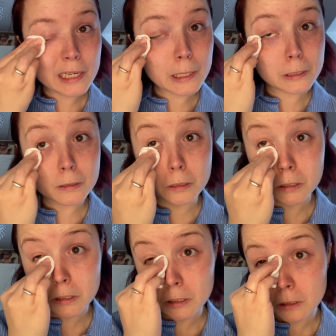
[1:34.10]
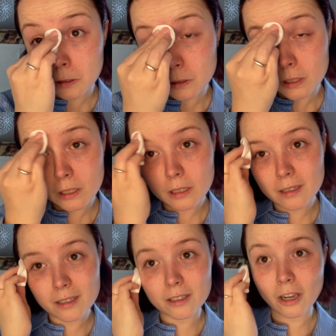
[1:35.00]
it's good to
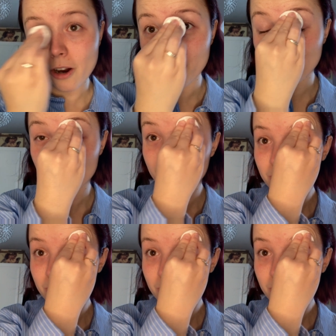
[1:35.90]
know,